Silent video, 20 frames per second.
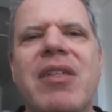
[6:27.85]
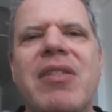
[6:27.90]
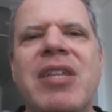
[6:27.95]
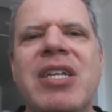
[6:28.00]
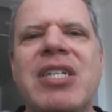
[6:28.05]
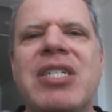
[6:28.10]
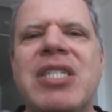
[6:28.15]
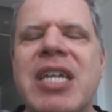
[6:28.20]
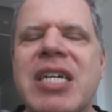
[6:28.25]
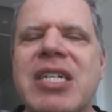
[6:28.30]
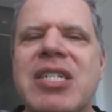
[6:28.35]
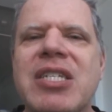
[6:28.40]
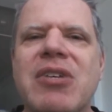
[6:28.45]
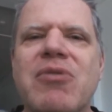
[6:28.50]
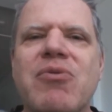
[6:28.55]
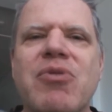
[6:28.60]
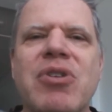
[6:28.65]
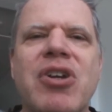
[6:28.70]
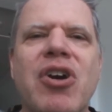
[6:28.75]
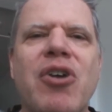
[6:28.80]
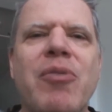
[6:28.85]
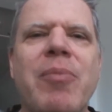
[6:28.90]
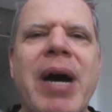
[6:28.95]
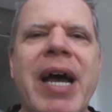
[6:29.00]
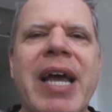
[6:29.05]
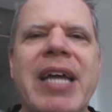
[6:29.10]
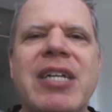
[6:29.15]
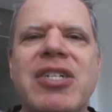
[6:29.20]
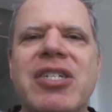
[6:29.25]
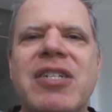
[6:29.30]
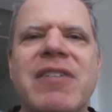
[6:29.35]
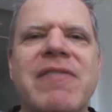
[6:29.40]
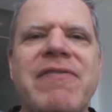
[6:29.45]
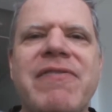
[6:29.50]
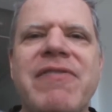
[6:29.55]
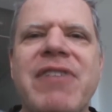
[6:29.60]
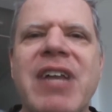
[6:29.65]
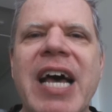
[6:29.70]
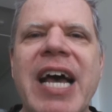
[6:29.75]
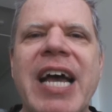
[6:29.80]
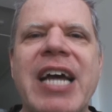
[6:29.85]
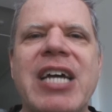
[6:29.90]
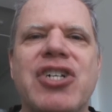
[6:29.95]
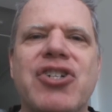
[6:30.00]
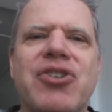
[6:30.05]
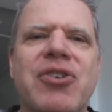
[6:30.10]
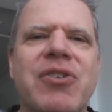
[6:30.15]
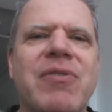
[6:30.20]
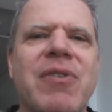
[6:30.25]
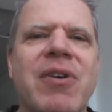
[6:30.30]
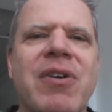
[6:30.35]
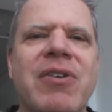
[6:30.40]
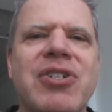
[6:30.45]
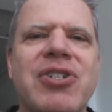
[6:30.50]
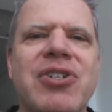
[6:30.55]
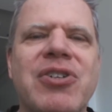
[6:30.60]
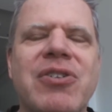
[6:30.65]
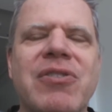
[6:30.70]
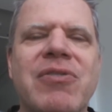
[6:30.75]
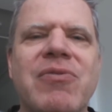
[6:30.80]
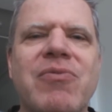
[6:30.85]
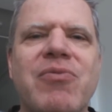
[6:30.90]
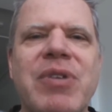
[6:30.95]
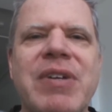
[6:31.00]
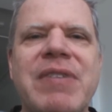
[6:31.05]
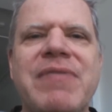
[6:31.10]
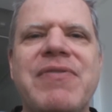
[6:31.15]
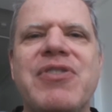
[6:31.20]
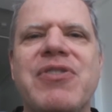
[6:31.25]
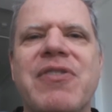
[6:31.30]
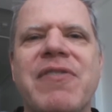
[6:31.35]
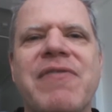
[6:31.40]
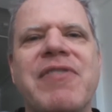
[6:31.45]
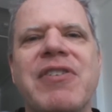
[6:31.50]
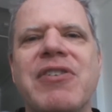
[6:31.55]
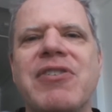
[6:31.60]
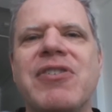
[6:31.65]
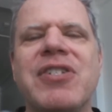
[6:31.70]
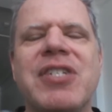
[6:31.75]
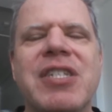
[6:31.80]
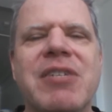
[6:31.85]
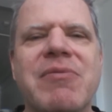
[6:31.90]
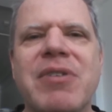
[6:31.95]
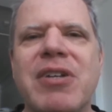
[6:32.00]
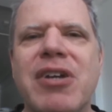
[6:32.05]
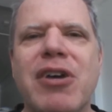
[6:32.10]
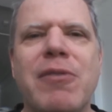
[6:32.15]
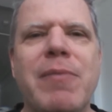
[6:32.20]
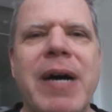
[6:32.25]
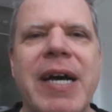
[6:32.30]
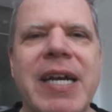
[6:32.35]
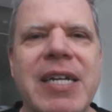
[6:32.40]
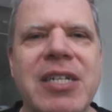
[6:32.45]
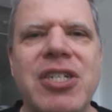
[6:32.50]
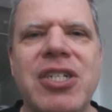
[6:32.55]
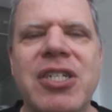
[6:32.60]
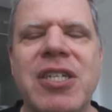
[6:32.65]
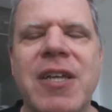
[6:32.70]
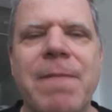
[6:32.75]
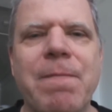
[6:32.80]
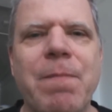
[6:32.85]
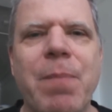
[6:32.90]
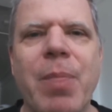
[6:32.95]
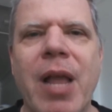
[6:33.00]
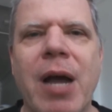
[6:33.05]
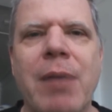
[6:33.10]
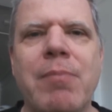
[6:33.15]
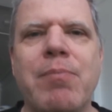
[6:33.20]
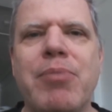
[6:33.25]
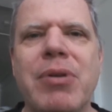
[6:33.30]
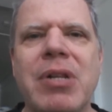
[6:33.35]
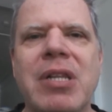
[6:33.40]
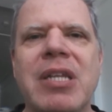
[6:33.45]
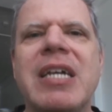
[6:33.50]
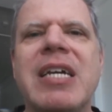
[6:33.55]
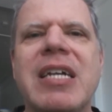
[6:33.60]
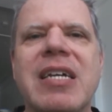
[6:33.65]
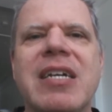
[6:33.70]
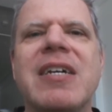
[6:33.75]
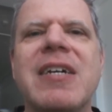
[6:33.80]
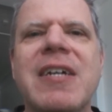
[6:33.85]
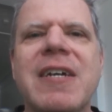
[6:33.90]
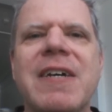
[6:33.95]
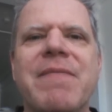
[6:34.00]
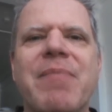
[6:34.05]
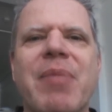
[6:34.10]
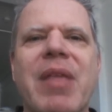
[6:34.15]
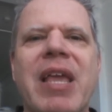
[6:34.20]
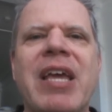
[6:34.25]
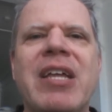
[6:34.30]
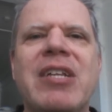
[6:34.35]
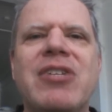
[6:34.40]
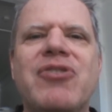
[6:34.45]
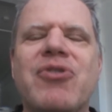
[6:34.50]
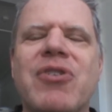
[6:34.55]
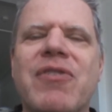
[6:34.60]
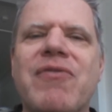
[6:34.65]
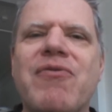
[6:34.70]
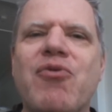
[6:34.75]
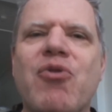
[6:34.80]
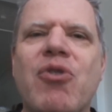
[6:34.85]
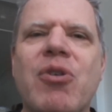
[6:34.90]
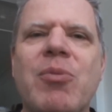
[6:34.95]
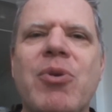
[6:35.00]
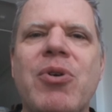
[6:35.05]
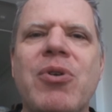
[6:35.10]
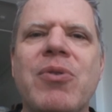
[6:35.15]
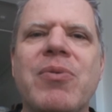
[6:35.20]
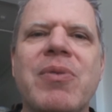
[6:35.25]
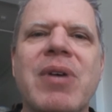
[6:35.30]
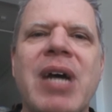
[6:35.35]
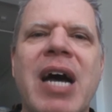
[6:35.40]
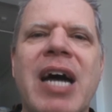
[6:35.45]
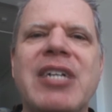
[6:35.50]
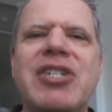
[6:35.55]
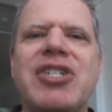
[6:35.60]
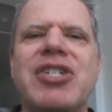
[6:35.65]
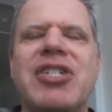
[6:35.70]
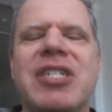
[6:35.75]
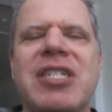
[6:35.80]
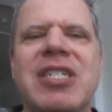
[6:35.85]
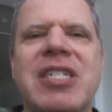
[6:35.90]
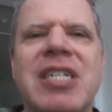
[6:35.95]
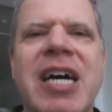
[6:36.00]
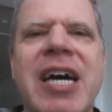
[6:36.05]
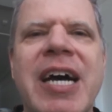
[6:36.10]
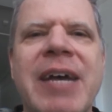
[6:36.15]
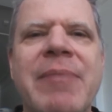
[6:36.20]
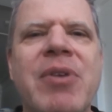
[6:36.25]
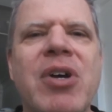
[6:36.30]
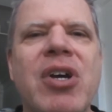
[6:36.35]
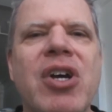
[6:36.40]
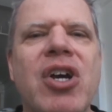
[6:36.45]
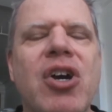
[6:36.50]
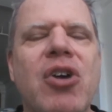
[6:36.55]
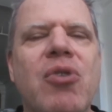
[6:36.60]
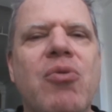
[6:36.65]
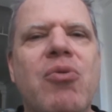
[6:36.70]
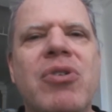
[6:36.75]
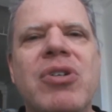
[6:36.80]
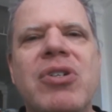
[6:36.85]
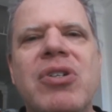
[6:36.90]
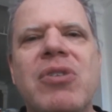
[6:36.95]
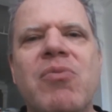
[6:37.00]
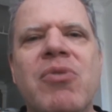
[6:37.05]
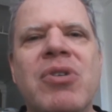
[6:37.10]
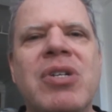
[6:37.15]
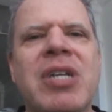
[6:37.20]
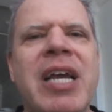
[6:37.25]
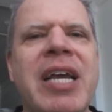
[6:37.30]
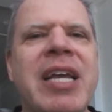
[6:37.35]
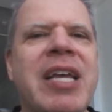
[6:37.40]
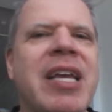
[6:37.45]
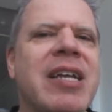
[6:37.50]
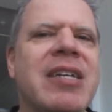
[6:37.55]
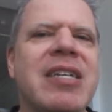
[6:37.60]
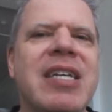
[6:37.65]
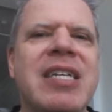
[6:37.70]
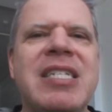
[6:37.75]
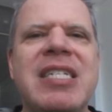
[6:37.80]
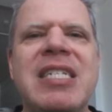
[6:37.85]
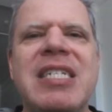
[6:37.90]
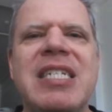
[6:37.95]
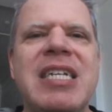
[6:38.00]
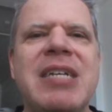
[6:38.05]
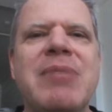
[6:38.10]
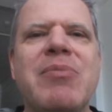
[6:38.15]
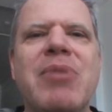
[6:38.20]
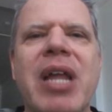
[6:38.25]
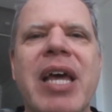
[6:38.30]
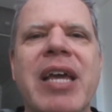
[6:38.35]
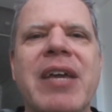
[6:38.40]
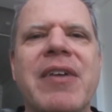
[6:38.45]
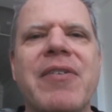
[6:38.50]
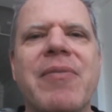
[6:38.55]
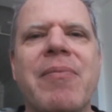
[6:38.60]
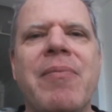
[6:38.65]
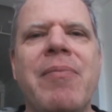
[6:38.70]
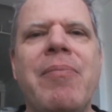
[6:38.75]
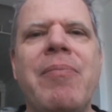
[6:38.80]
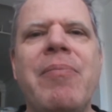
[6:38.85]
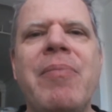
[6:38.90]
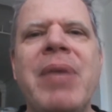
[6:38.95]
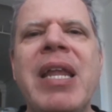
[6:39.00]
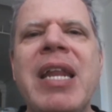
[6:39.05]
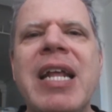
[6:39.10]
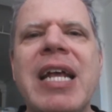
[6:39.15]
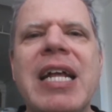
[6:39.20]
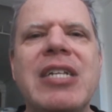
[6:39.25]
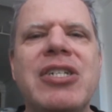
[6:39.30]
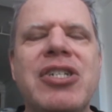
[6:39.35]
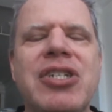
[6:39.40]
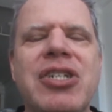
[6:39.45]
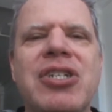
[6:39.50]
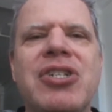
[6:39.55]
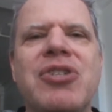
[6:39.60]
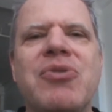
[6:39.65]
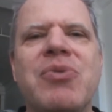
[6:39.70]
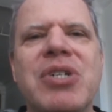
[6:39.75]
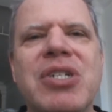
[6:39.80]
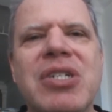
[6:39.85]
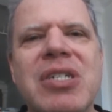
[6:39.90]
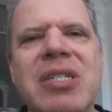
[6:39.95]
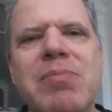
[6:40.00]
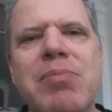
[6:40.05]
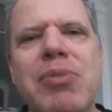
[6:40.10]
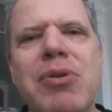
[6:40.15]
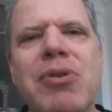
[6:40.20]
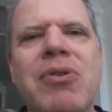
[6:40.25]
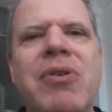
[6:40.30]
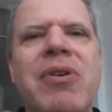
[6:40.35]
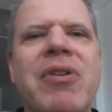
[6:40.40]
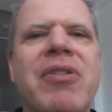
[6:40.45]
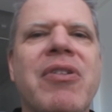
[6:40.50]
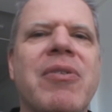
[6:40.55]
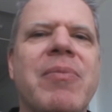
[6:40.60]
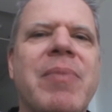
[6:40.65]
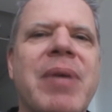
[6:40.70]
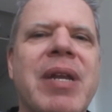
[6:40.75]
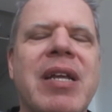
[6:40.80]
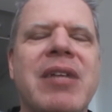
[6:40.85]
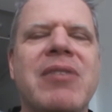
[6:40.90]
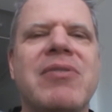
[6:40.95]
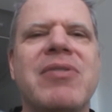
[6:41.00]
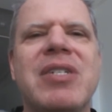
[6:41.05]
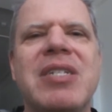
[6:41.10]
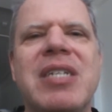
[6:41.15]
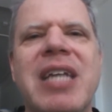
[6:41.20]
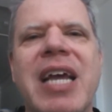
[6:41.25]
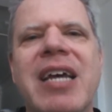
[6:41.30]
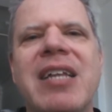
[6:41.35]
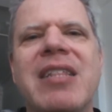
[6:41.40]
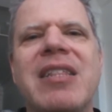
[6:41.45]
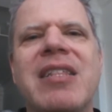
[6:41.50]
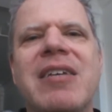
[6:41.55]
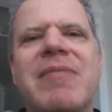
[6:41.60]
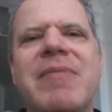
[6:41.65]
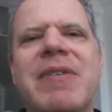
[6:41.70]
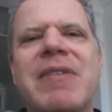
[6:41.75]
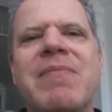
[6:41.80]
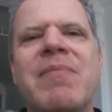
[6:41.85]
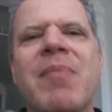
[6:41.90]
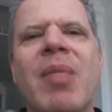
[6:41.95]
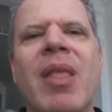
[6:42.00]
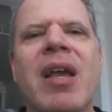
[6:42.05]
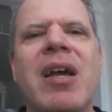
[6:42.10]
these things that would go by in just a flash, or certain riffs or fills that would go by in just a blink in sort of normal consciousness time, were taking, it seemed like, minutes just to explore them and understand them and